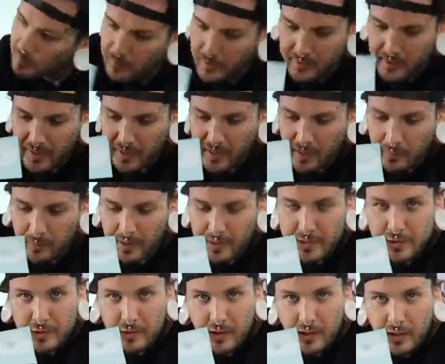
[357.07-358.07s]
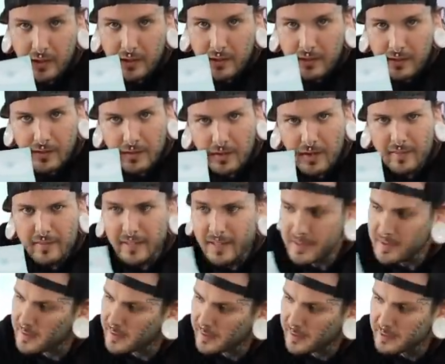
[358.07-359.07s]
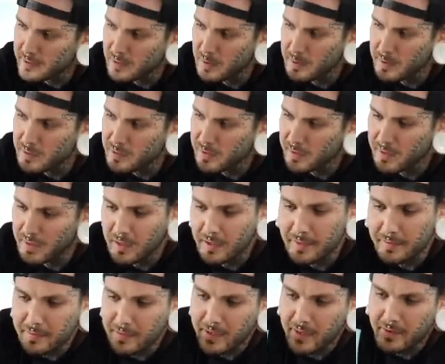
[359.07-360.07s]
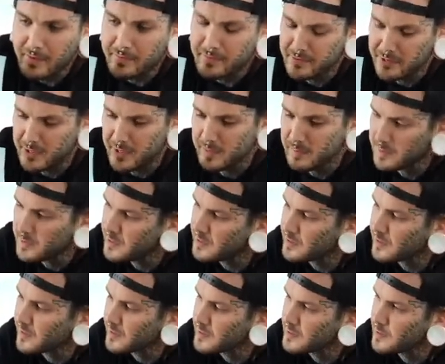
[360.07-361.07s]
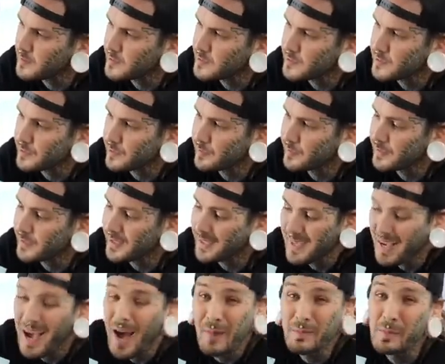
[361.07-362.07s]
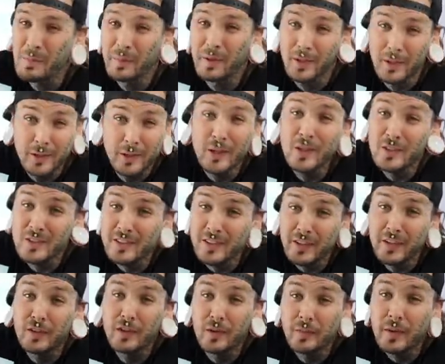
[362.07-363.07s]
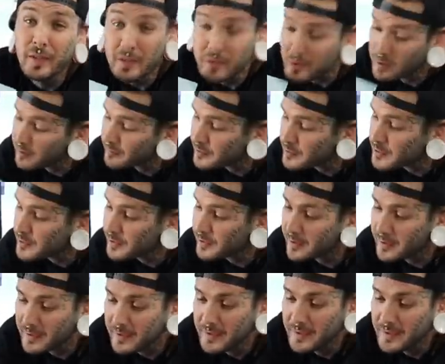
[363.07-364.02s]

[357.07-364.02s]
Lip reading: Put that on my truck. I don't have any stickers on my truck. I don't even have GMZ stickers on my truck, but I'm gonna put a NERD sticker on my truck for sure.